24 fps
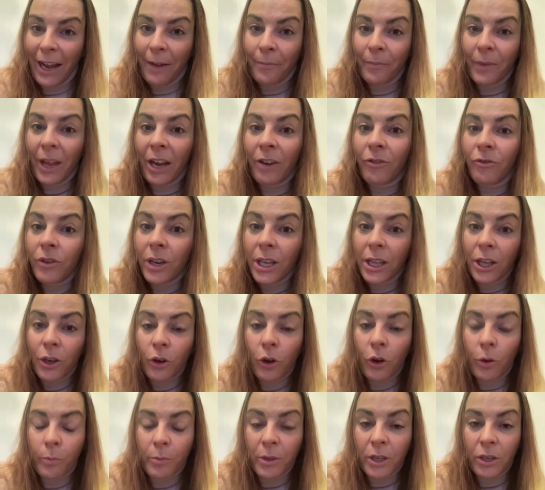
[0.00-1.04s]
really
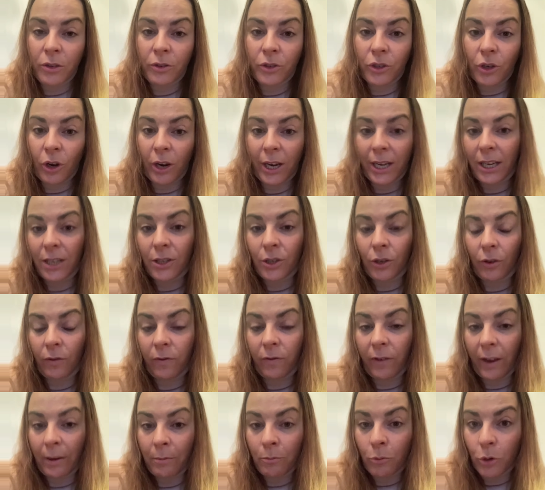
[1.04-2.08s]
hope that you'll join us. You'll
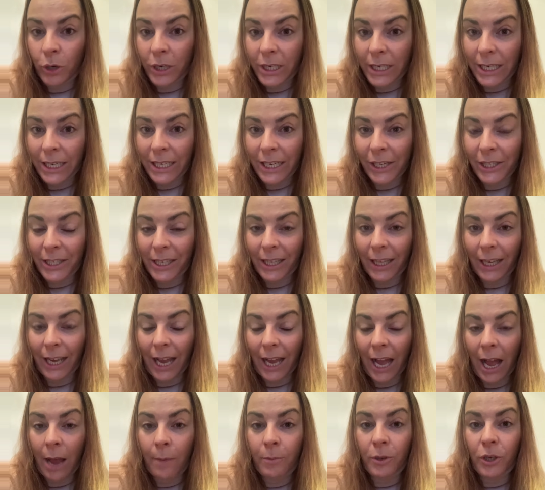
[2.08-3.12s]
find more details in the
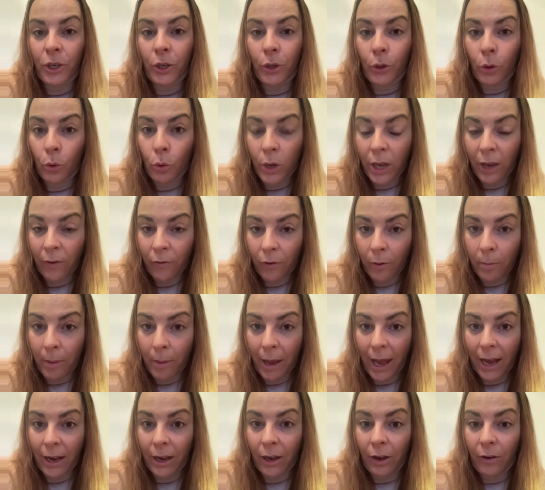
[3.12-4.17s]
caption. Go give
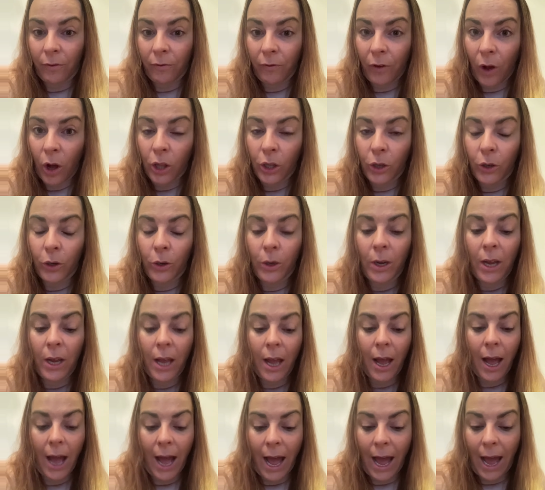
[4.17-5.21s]
Rebecca a follow
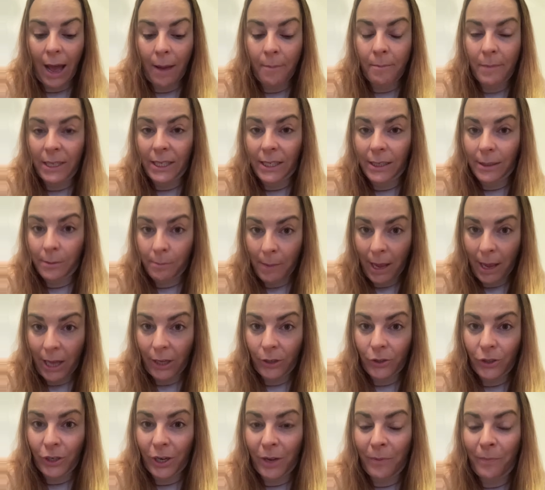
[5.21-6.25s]
at Mrs.
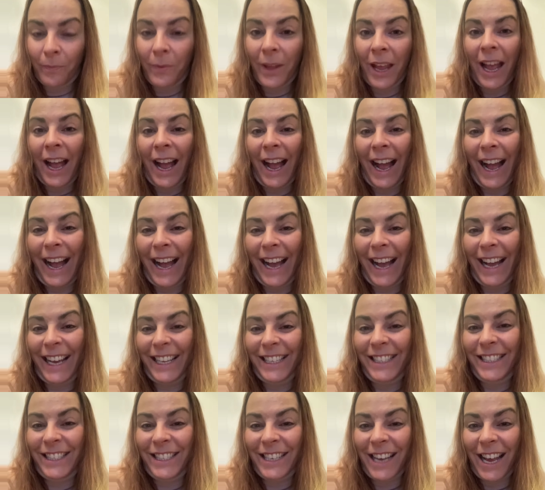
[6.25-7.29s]
Meldrum,
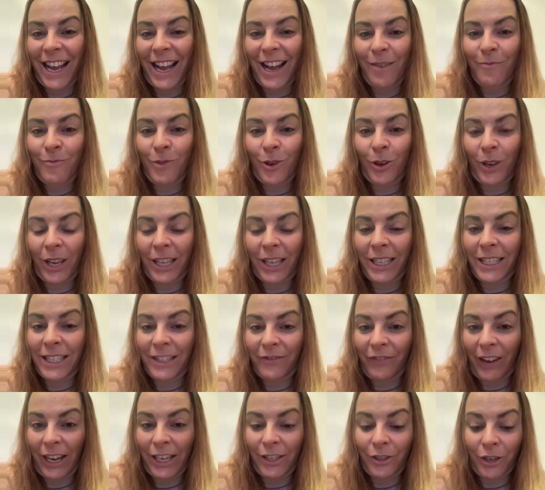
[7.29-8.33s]
and you can
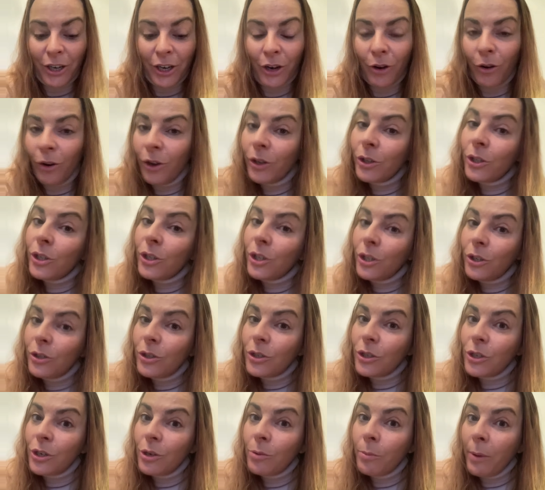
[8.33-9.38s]
find her on
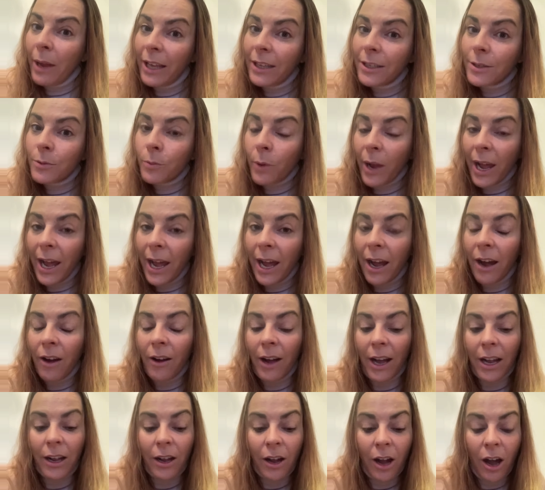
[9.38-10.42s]
YouTube as well.
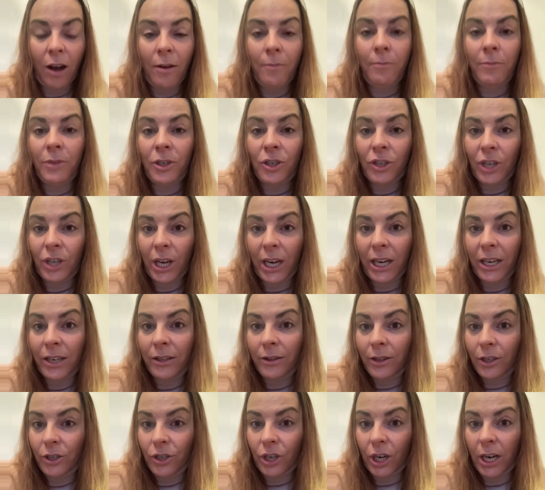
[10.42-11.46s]
And come share the
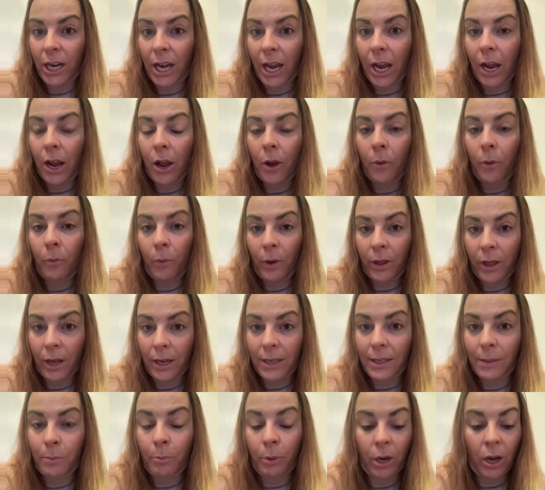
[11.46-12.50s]
journey with us,
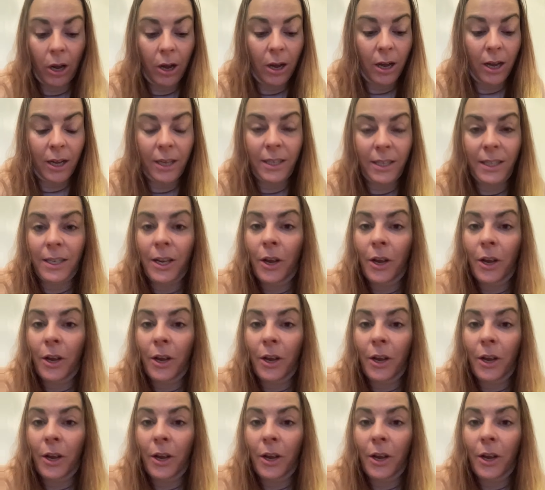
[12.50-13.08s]
because